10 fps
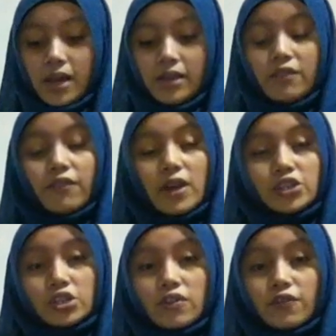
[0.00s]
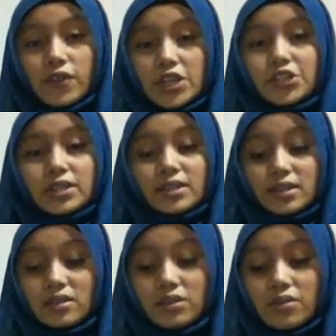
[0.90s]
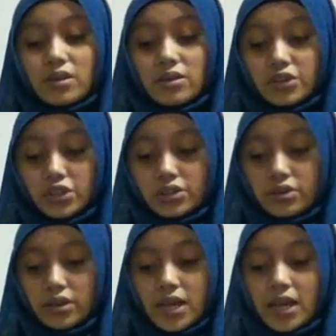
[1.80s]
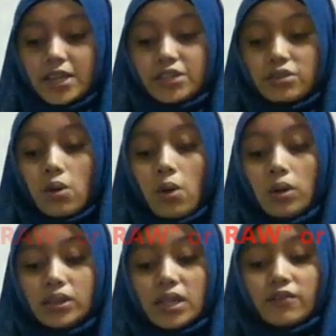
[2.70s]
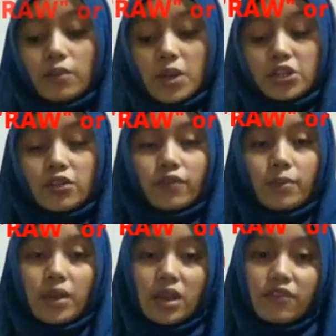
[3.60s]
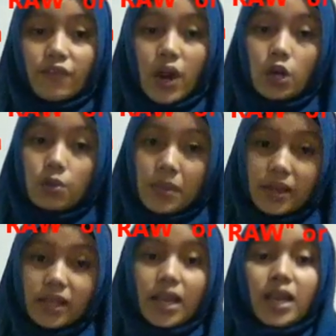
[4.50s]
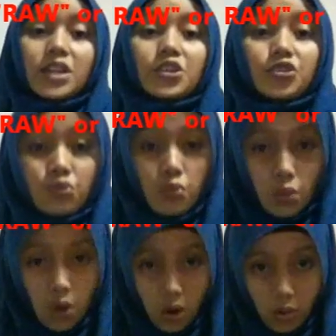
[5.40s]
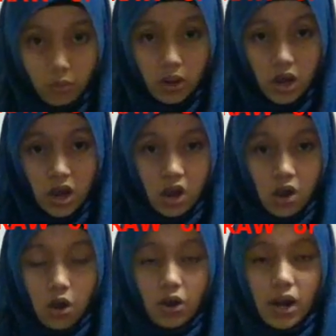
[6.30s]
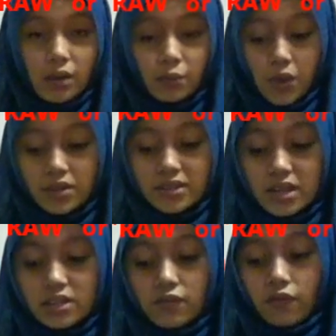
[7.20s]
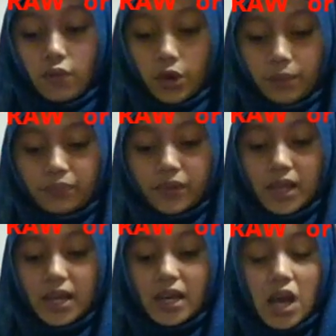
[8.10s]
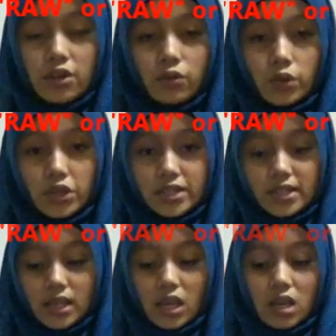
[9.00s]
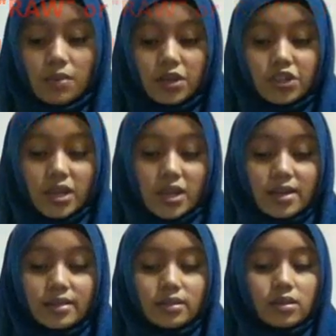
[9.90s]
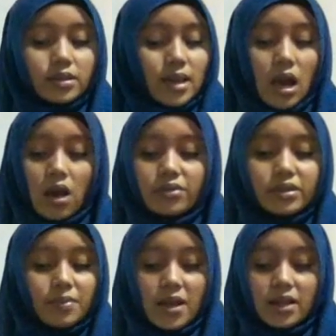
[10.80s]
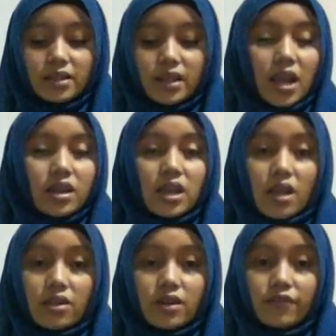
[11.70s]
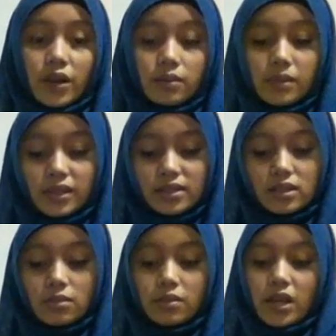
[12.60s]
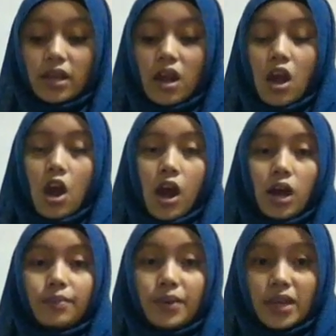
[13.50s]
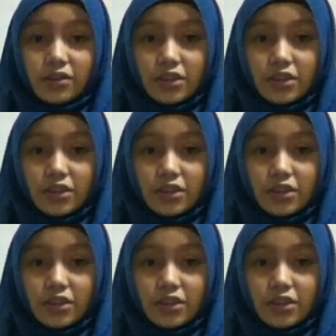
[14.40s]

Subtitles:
The function of each sensory register is to hold the information from the environment in its raw or unprocessed form. In other words, images, sounds, smells, and any other environmental stimuli are being